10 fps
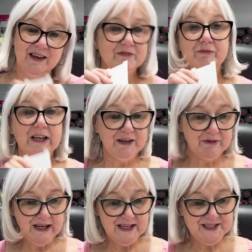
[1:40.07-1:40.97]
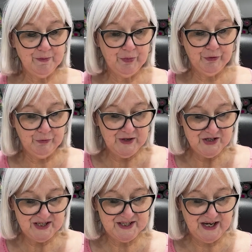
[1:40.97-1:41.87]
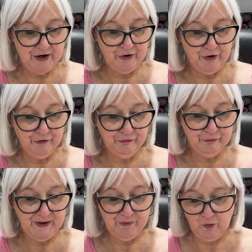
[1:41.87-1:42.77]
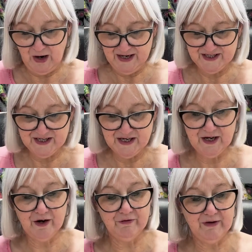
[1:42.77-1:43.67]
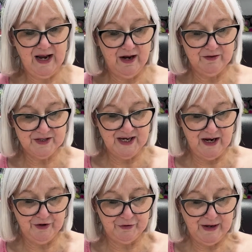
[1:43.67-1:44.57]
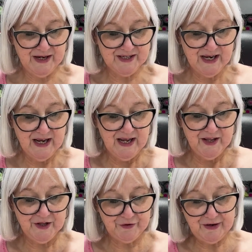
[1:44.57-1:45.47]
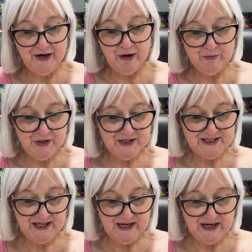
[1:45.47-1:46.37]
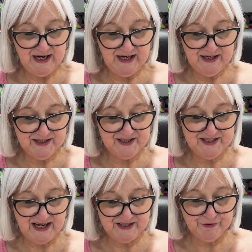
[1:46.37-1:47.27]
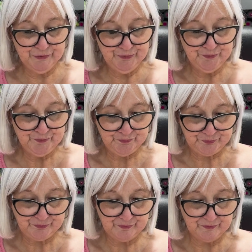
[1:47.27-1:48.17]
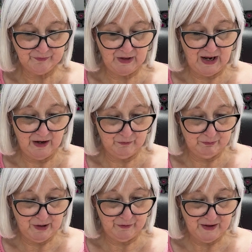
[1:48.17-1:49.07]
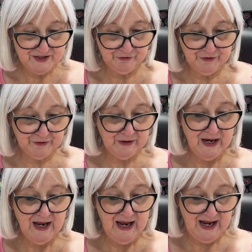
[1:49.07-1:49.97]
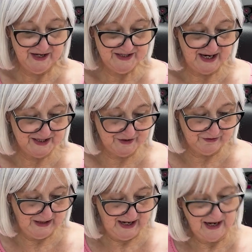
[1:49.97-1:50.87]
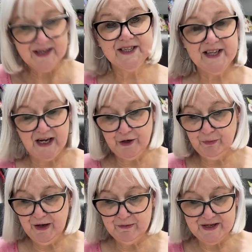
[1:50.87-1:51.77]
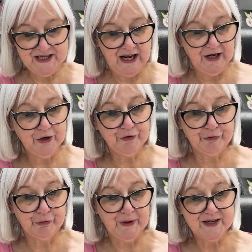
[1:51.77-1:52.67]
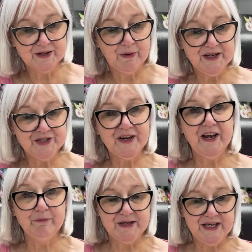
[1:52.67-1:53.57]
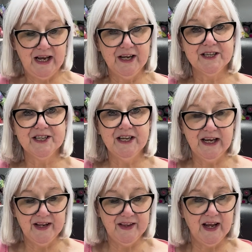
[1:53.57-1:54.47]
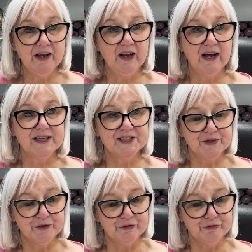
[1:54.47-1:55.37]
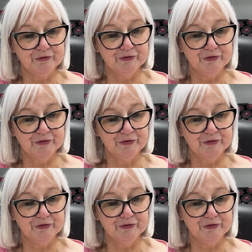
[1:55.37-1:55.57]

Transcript: really simple. We just start off with winding around our thread. The thread I'm using is Dazzle by WonderFil, and Dazzle has that little bit of metallic through it, one strand of metallic, so you get that nice sort of